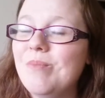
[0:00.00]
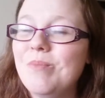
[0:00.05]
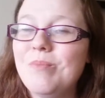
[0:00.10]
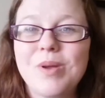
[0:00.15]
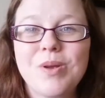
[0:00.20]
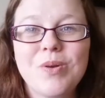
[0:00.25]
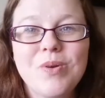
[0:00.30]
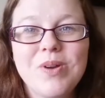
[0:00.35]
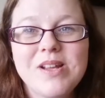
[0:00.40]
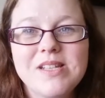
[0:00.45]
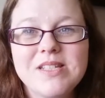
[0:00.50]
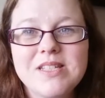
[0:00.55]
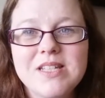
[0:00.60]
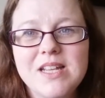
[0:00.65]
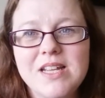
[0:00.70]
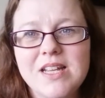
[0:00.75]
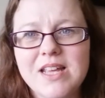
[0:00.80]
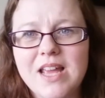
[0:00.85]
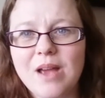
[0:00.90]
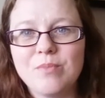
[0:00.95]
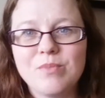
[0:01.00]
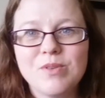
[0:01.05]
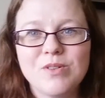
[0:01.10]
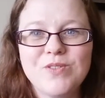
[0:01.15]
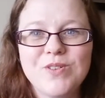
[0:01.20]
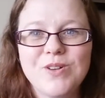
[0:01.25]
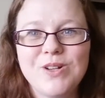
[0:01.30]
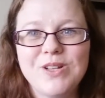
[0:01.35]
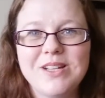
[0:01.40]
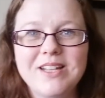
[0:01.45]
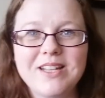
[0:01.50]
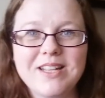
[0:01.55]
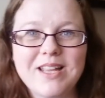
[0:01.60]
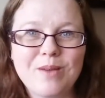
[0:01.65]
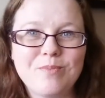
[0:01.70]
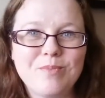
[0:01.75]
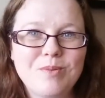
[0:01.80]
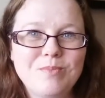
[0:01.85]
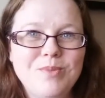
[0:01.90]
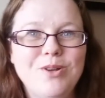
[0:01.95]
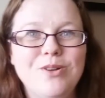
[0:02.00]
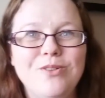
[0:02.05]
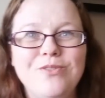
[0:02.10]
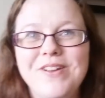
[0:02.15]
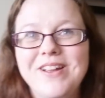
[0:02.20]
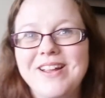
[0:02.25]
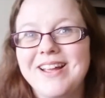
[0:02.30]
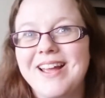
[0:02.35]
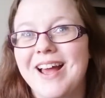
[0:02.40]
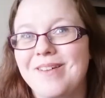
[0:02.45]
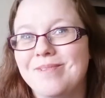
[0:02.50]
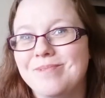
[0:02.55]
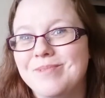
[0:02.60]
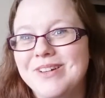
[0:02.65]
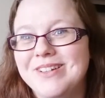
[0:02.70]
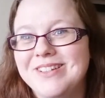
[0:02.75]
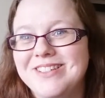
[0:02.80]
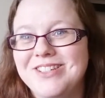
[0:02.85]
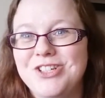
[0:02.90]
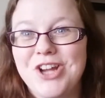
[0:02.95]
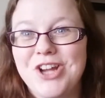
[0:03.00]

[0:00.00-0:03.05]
Bit crazy, camera falling, camera moving, cameras